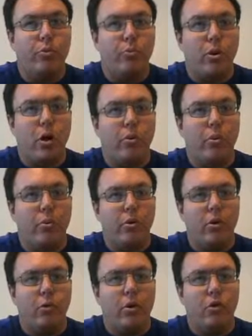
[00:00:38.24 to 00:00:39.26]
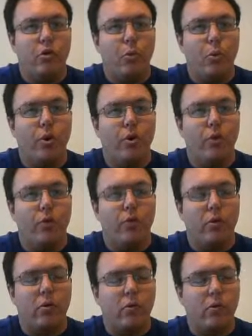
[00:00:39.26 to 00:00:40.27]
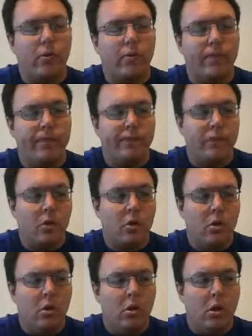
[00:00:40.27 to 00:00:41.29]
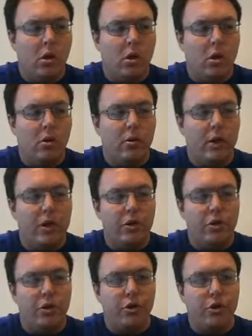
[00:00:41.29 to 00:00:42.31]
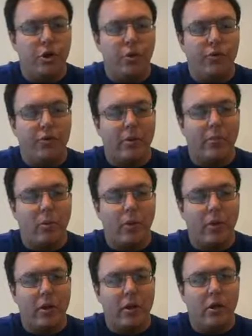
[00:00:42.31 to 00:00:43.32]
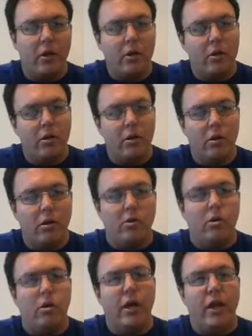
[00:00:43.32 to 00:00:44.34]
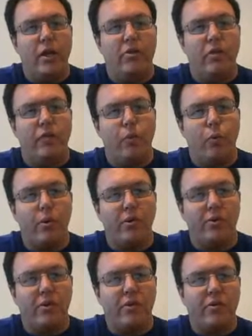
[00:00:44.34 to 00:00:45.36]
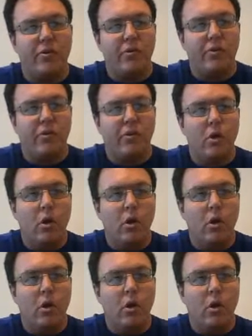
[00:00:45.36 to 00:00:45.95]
probably around 20 years old as she shows up on the 1840 census.